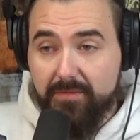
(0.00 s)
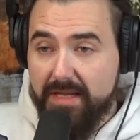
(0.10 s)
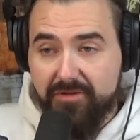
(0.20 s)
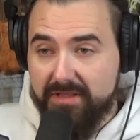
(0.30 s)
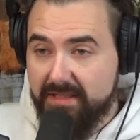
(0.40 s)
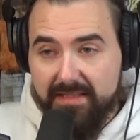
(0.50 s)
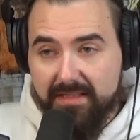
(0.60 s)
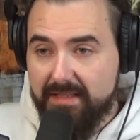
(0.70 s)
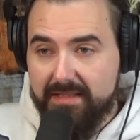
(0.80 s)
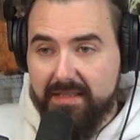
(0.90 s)
nation,
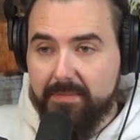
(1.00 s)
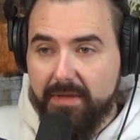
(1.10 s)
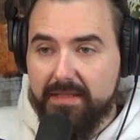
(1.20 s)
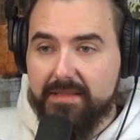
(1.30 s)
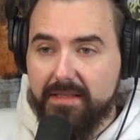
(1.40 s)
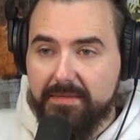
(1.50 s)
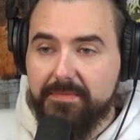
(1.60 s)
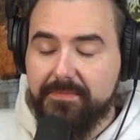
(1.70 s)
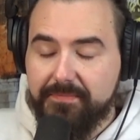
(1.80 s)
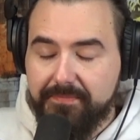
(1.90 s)
and it's its own
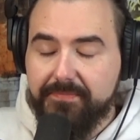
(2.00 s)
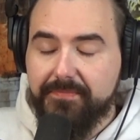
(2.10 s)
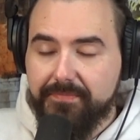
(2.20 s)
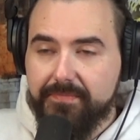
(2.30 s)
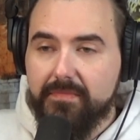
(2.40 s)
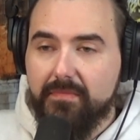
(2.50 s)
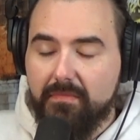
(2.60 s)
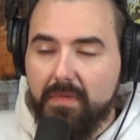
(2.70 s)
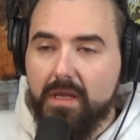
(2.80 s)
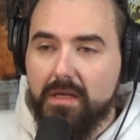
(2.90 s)
market too. Like
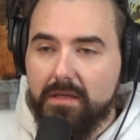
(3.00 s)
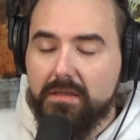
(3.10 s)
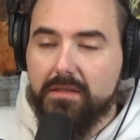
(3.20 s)
you have,